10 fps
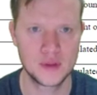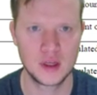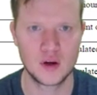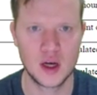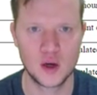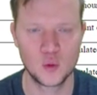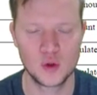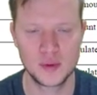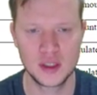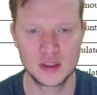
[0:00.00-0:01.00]
Now i will
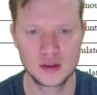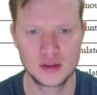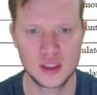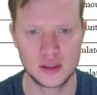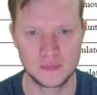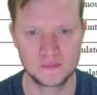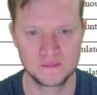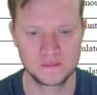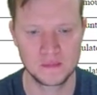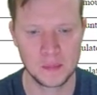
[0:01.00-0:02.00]
be 10.
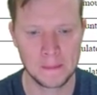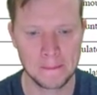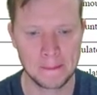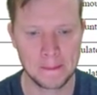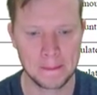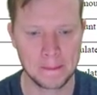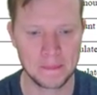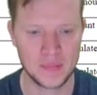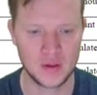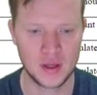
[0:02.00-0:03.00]

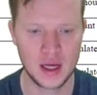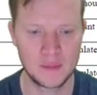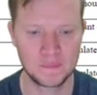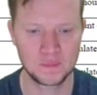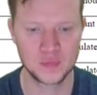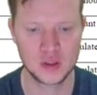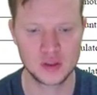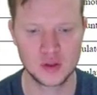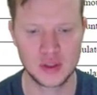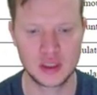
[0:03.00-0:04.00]
Okay.
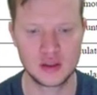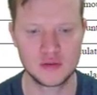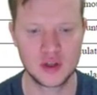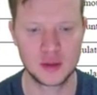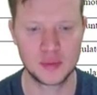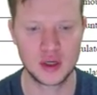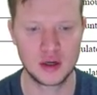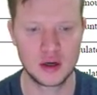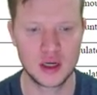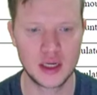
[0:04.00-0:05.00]
So we're going to divide by
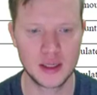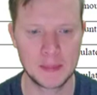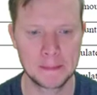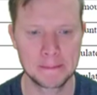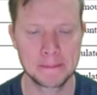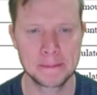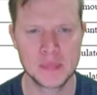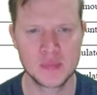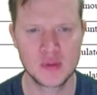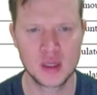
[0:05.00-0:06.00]
i.
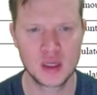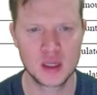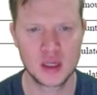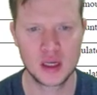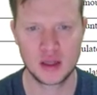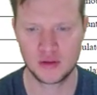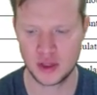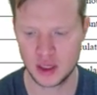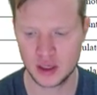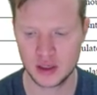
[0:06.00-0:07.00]
And
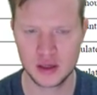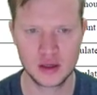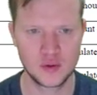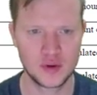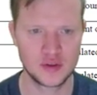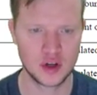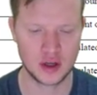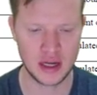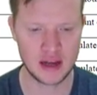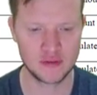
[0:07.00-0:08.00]
then we've got
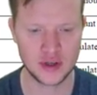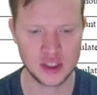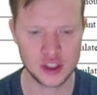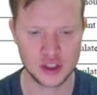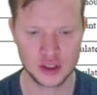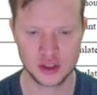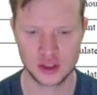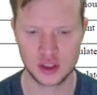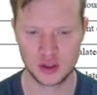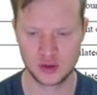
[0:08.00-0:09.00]
our average.
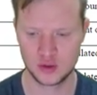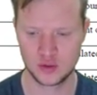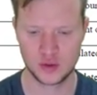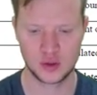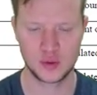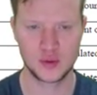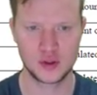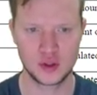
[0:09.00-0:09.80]
So what we will